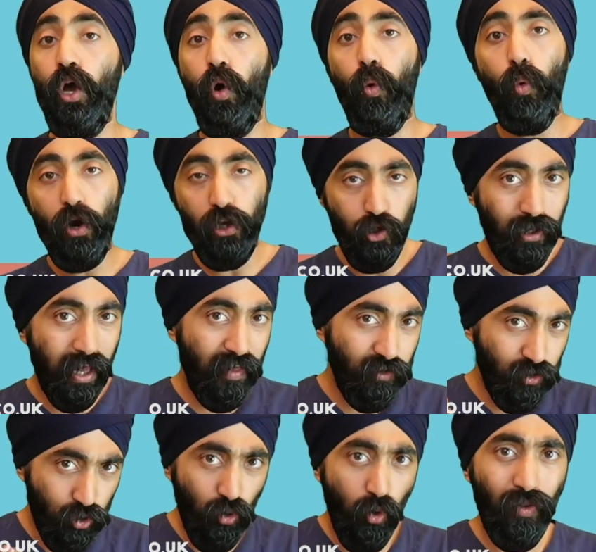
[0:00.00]
What you then
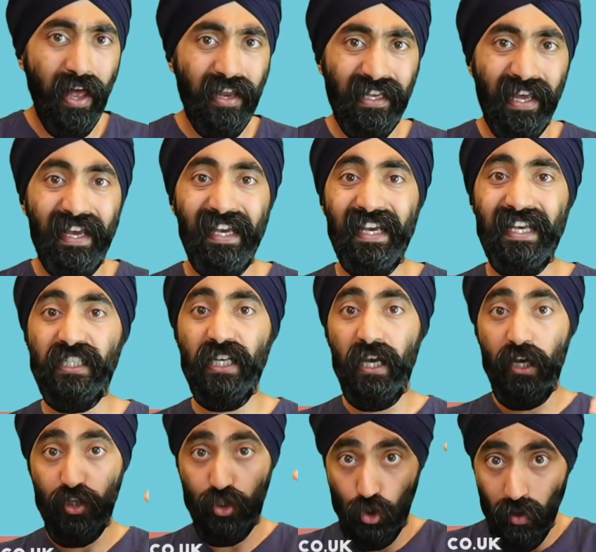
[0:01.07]
do on that day is
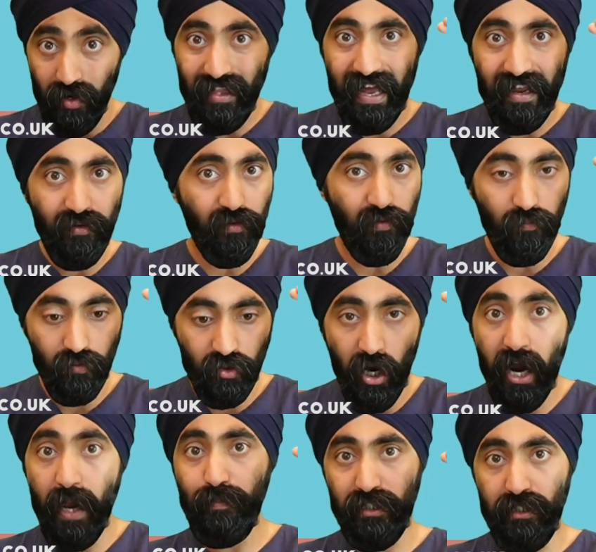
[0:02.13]
during that
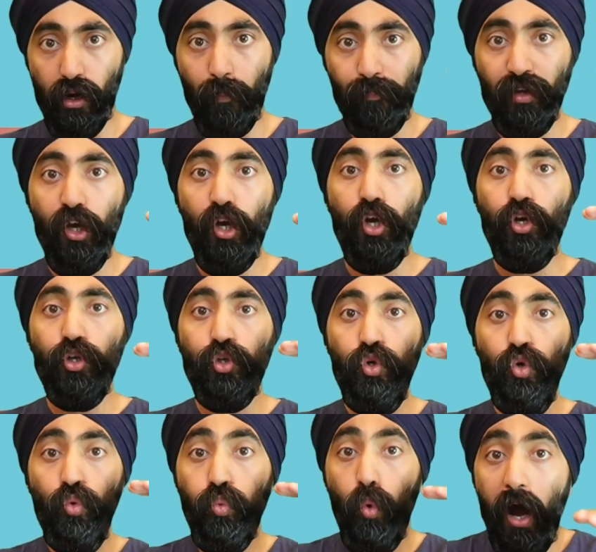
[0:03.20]
time slot, you
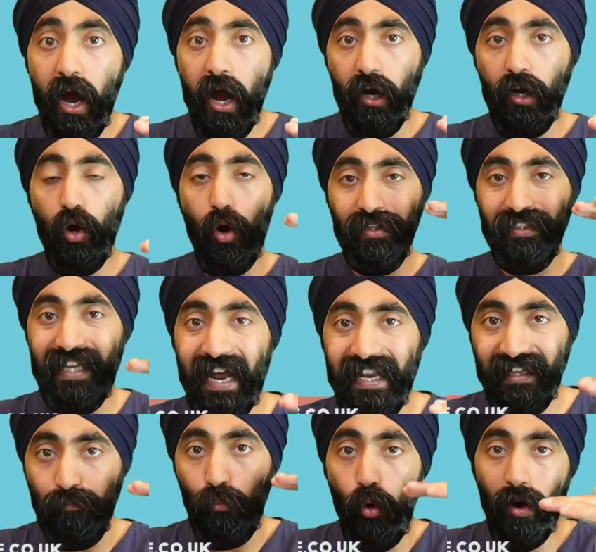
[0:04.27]
work on
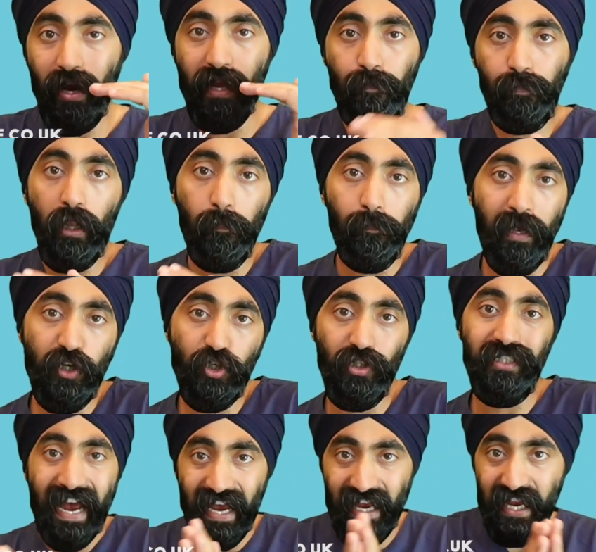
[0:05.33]
getting more implant
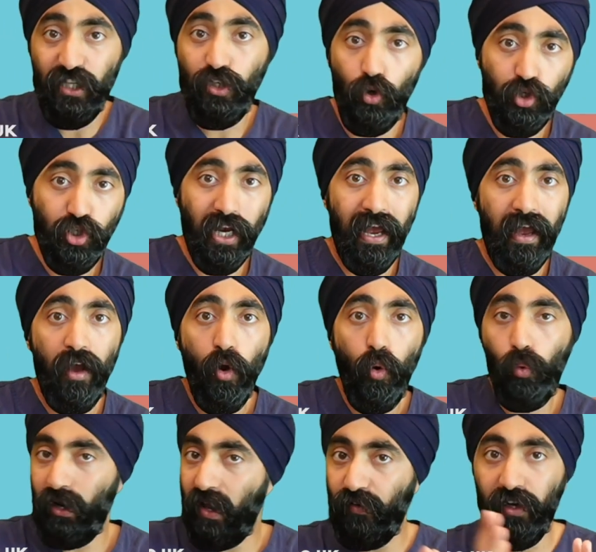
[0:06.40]
patients in your chair,
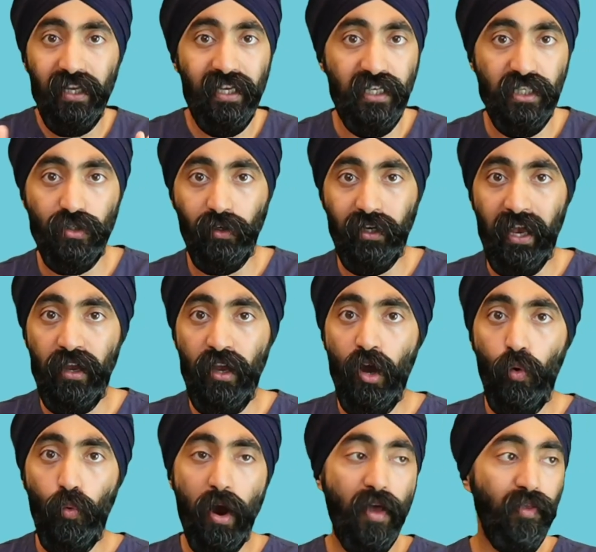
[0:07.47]
whatever it is, okay?
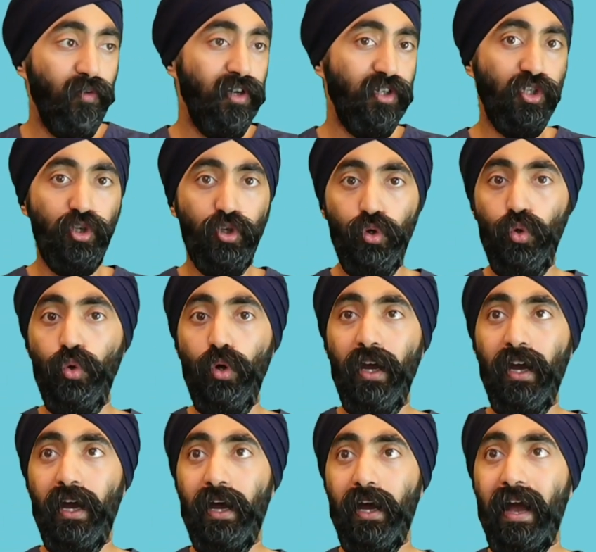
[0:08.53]
Whether it's you
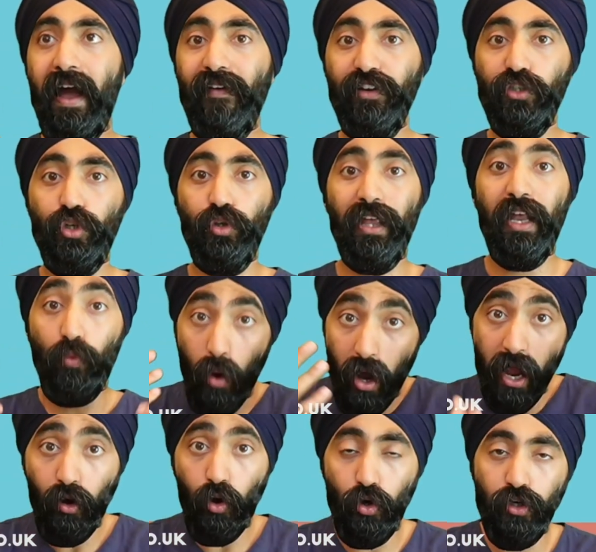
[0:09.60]
uh, having to then
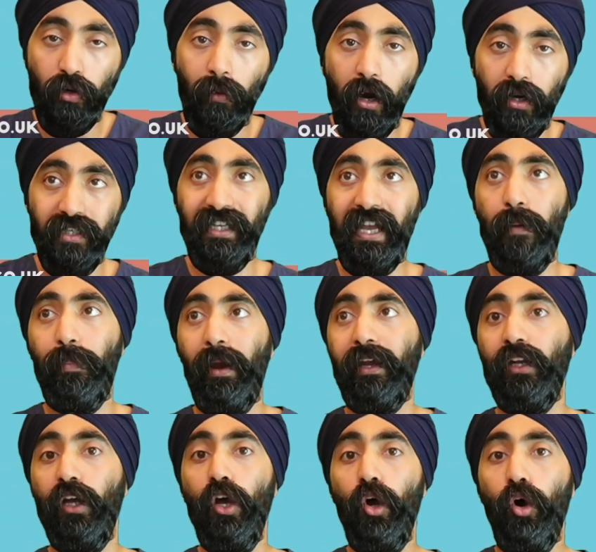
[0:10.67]
work on your marketing campaign
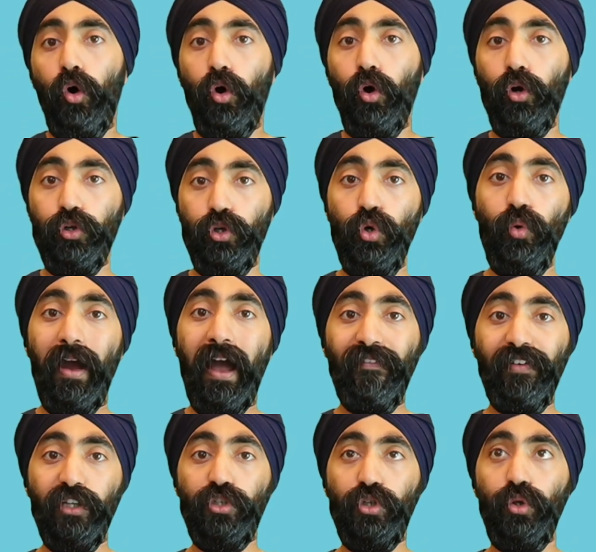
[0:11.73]
or you
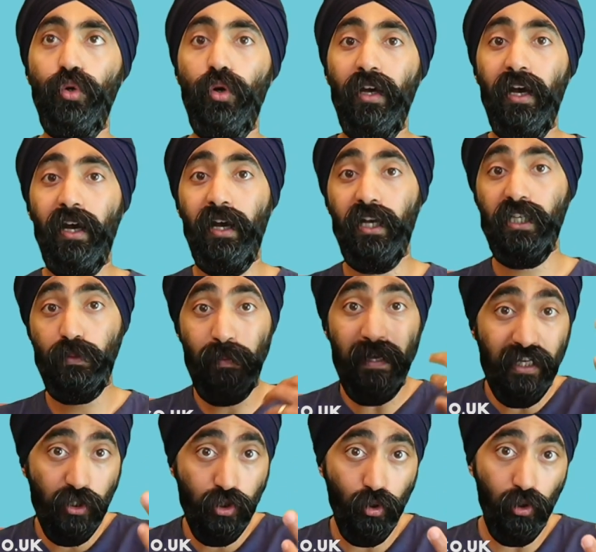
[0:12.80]
having to uh, speak
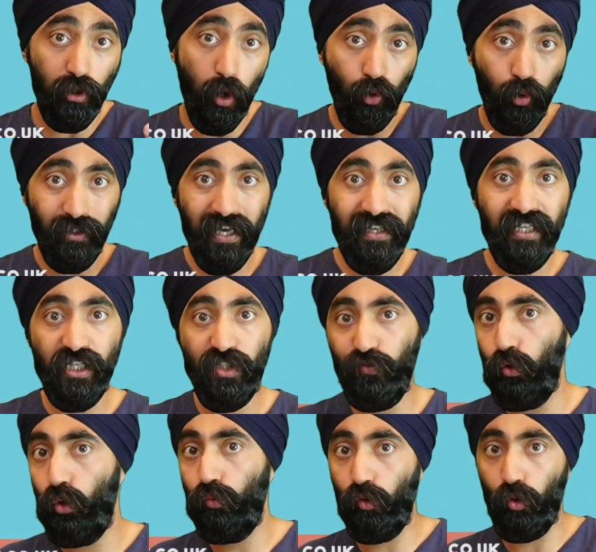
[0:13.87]
to local dentists
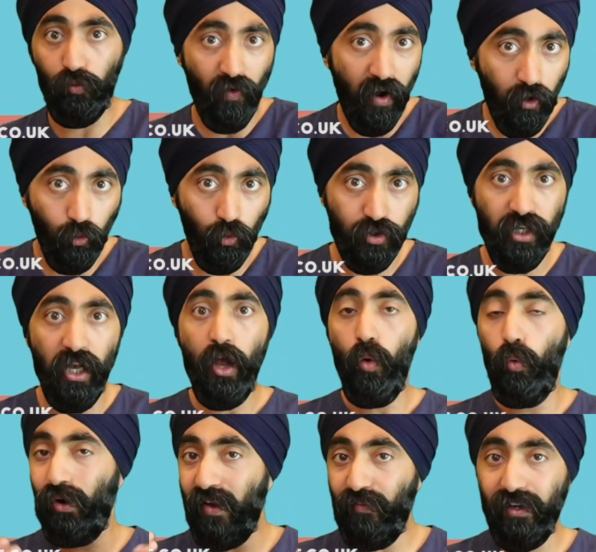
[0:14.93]
for, for referrals,
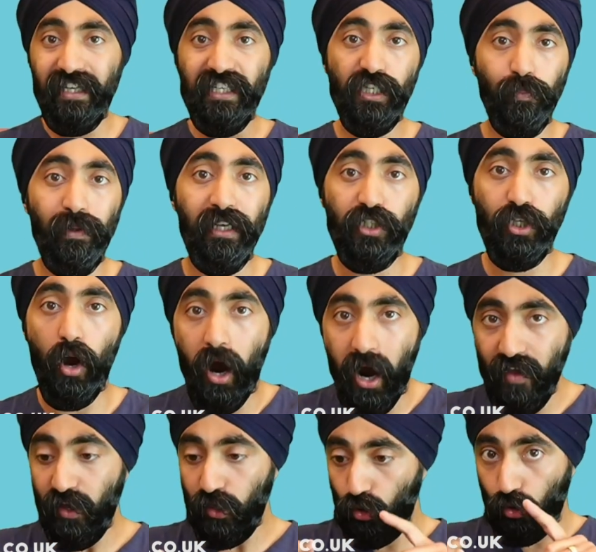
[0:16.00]
whatever it needs to be. So
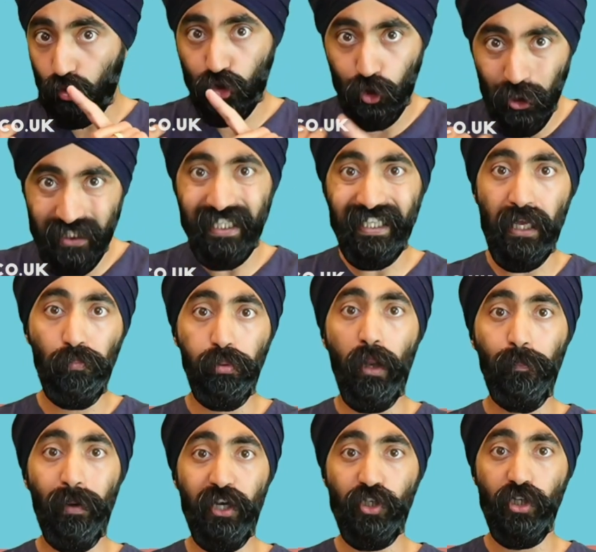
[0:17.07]
either you're treating implant
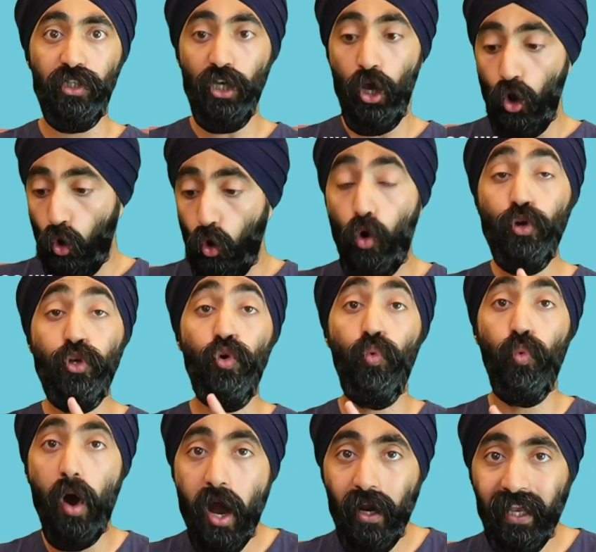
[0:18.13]
patients or you're
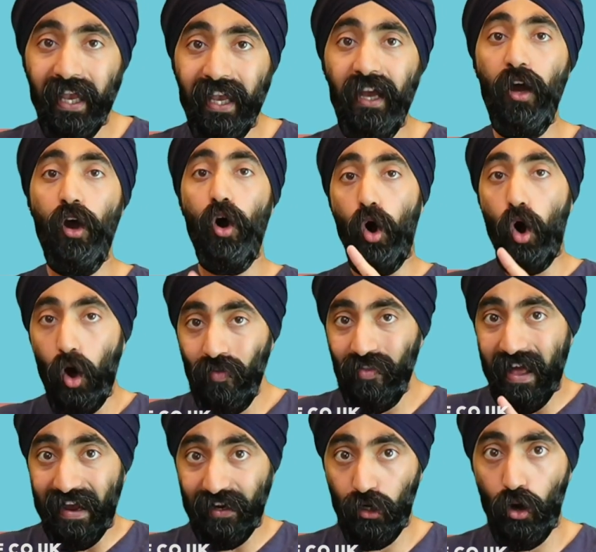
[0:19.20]
working on
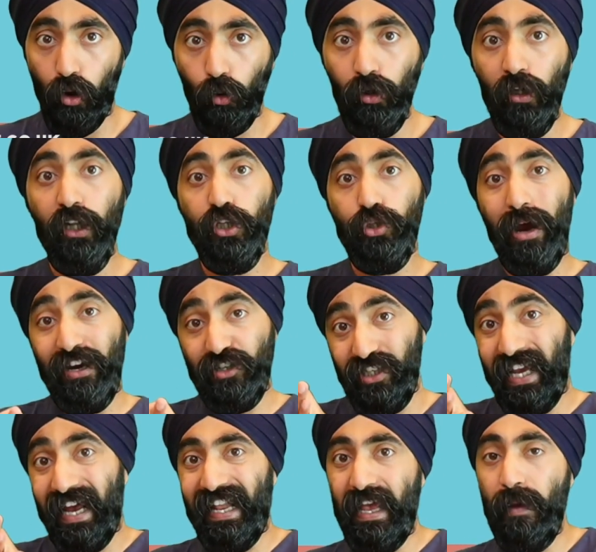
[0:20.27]
that goal to actually
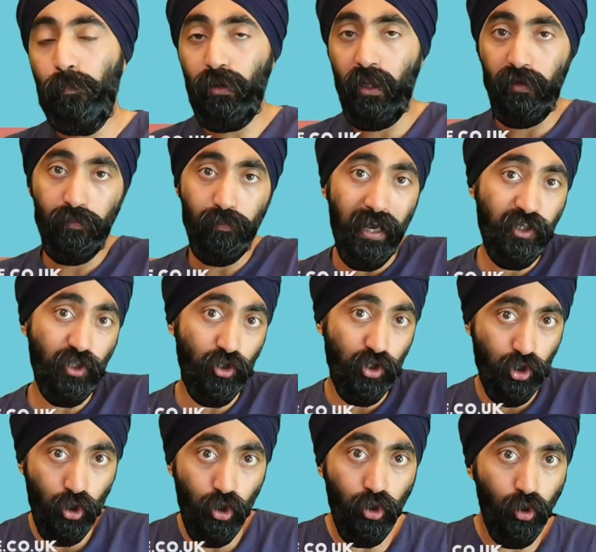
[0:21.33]
get implant patients
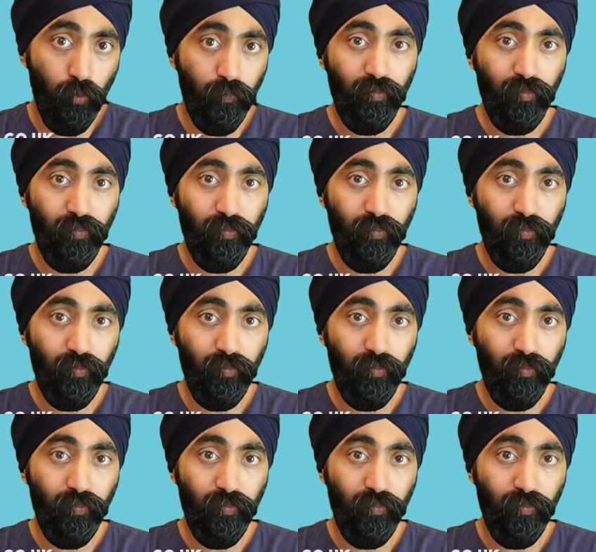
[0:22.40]
to you.